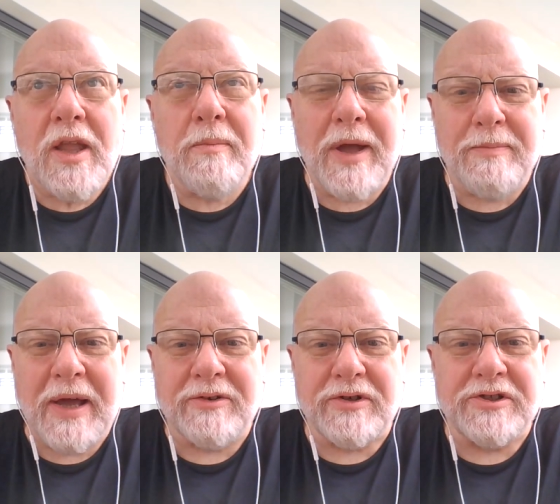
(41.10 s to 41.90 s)
by
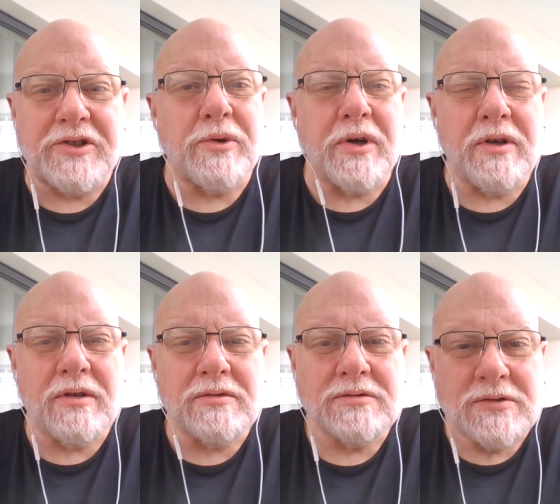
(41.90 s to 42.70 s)
Patrick Stewart,
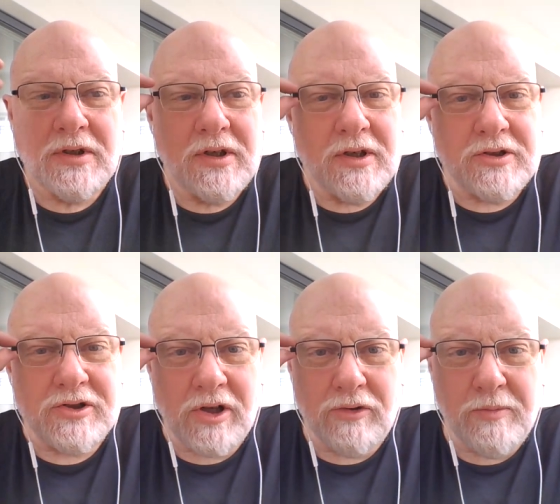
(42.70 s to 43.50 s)

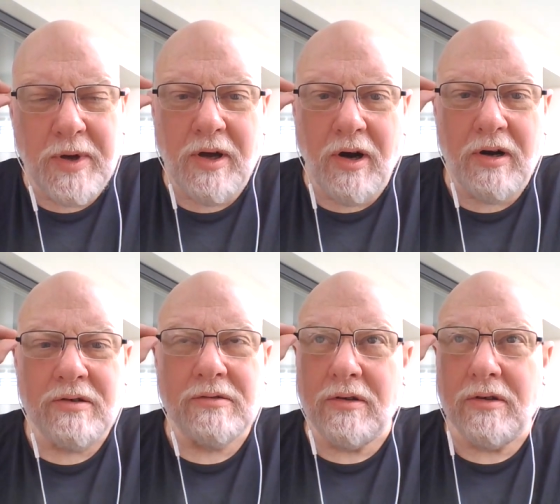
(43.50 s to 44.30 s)
Jean-Luc Picard,
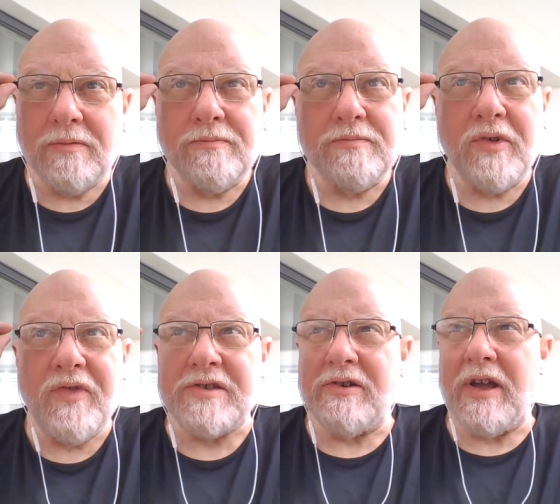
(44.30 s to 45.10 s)
or
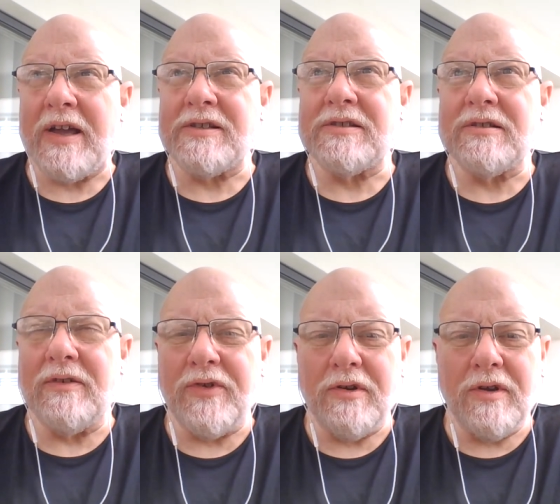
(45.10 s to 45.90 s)
Professor X,
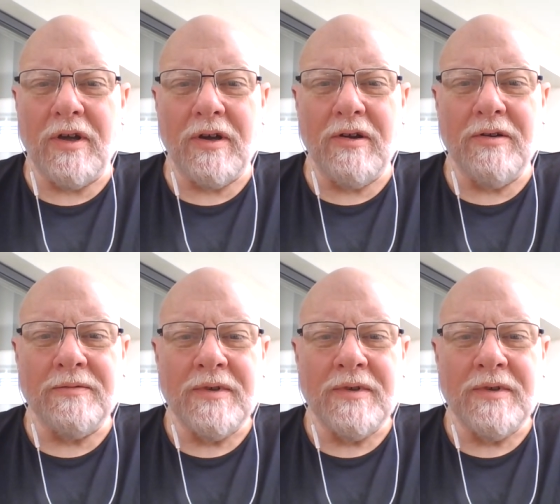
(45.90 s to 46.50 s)
if you're younger.